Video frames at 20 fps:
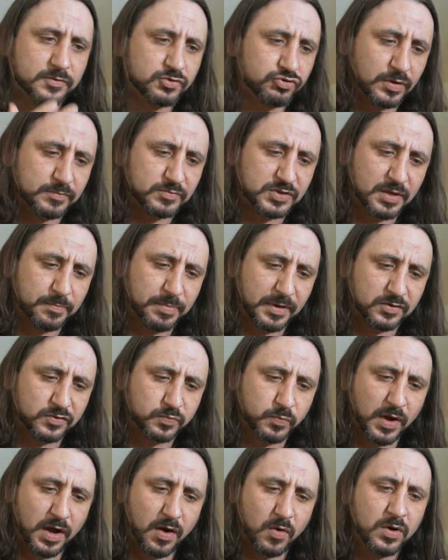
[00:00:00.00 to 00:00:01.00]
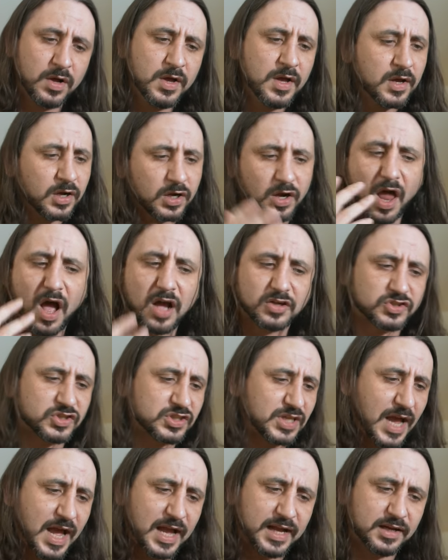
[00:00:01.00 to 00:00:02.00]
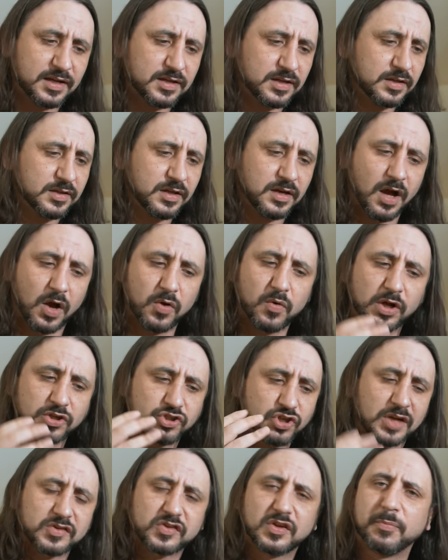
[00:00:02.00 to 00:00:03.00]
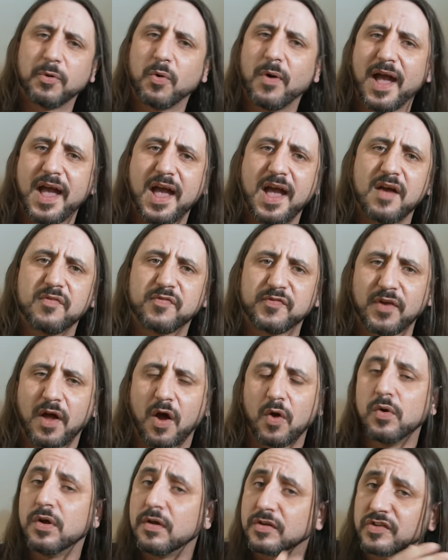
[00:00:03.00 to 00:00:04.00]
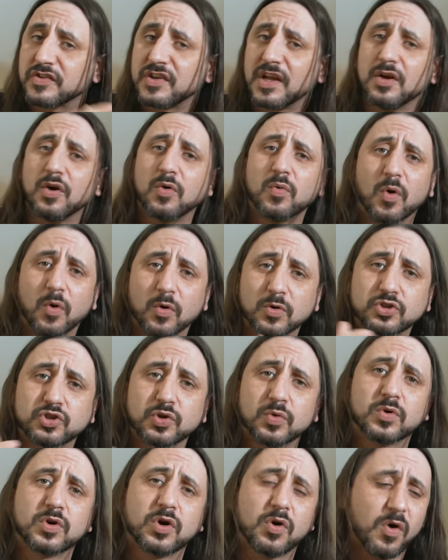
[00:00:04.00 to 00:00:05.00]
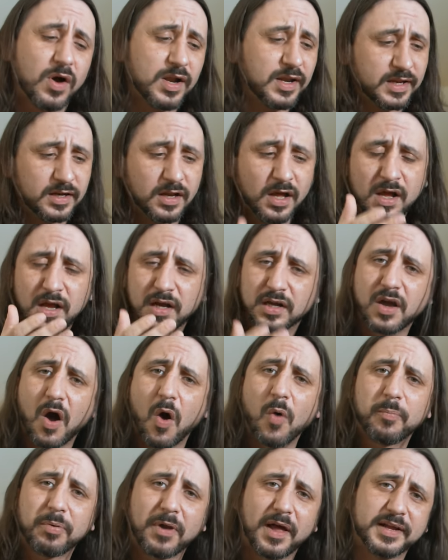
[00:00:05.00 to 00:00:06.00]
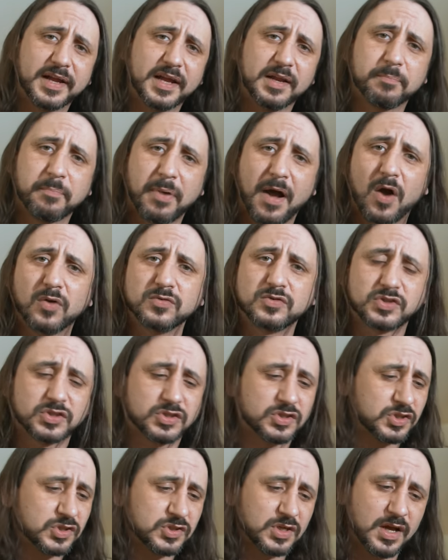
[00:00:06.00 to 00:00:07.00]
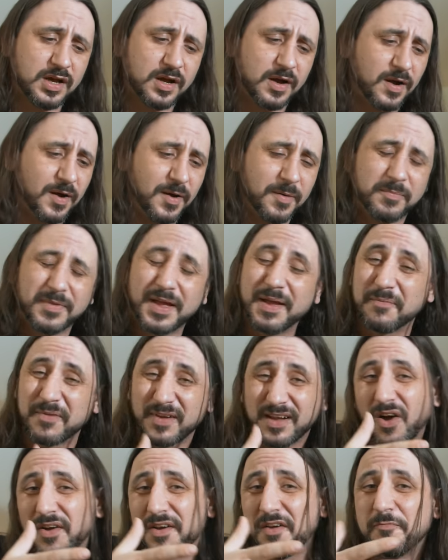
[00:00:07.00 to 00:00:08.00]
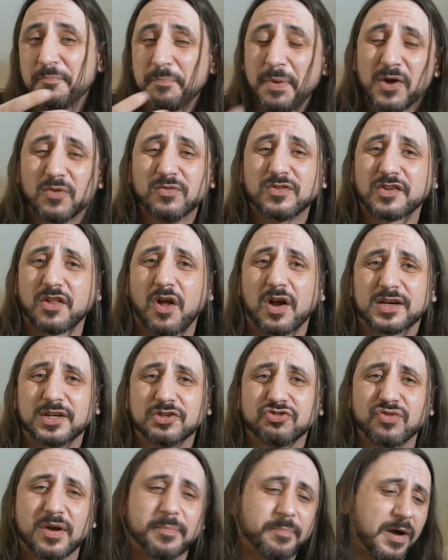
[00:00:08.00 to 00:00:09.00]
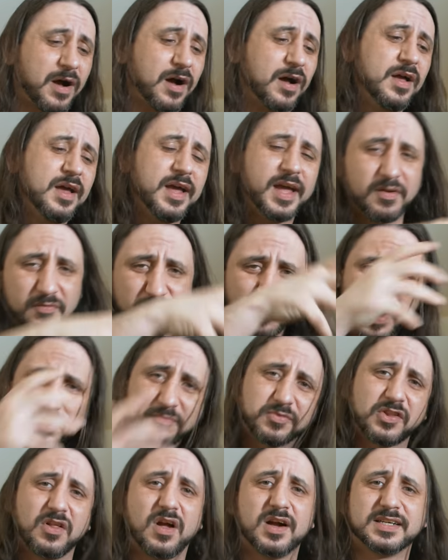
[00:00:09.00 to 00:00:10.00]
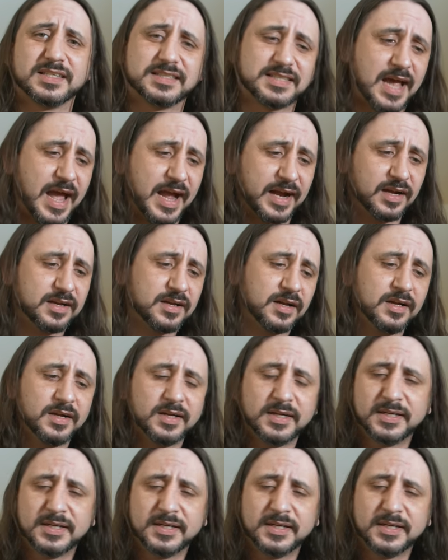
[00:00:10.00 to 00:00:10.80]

drip tip as well. Glass tank, you know, adjustable airflow, single or dual coiling. Gold plated posts, it kind of builds like a dripper, it vapes like a tank.